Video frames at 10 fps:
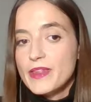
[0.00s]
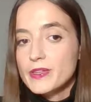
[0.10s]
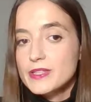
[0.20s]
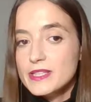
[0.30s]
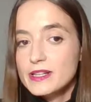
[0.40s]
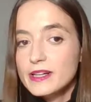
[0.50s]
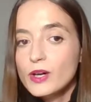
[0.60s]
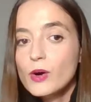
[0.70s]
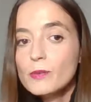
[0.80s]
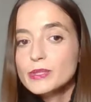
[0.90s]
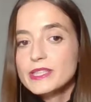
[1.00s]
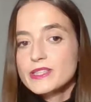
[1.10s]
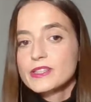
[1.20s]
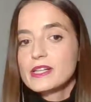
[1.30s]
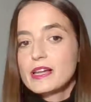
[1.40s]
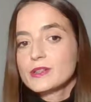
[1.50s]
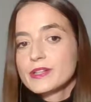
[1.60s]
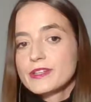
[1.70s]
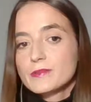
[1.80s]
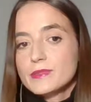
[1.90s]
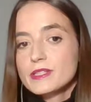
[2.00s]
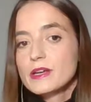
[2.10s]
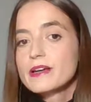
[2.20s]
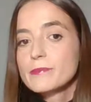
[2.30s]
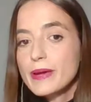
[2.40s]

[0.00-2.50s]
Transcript: methods are computational algorithms